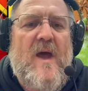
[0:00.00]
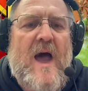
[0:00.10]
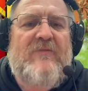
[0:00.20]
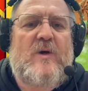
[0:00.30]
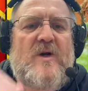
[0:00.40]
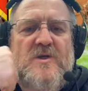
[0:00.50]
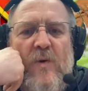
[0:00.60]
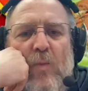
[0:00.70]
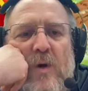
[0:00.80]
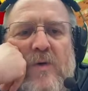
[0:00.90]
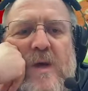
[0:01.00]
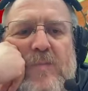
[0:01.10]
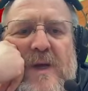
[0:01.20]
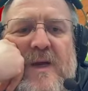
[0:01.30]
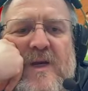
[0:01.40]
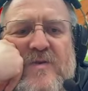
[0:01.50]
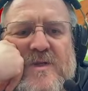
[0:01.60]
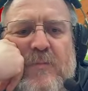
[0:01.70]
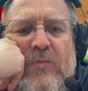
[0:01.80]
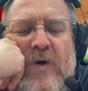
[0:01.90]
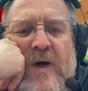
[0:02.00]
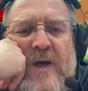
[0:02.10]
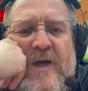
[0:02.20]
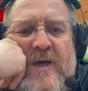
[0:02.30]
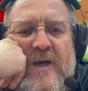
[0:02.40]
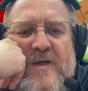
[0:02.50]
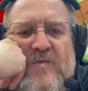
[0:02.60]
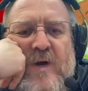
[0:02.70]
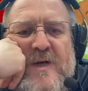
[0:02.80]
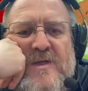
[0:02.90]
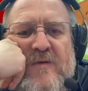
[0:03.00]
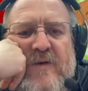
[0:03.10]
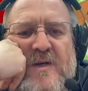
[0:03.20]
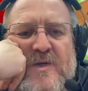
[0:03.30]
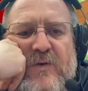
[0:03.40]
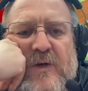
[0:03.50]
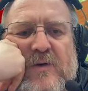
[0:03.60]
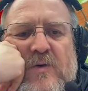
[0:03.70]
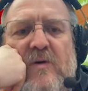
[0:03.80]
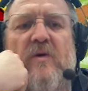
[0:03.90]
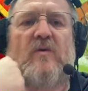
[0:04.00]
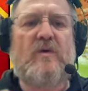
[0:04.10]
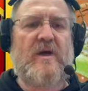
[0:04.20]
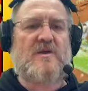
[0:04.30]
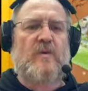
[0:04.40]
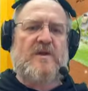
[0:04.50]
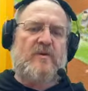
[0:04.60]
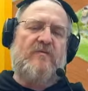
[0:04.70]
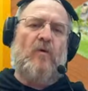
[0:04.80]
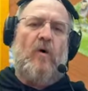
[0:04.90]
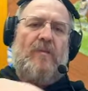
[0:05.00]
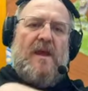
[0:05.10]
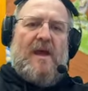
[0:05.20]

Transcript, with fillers: I have a question. Will there be an interesting prize racing event during Lunar New Year 2024?